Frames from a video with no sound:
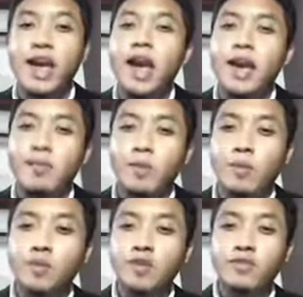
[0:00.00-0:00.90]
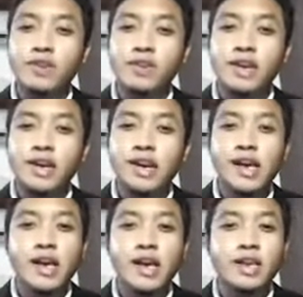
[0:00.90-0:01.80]
and most of
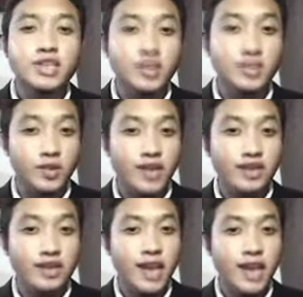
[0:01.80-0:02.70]
the students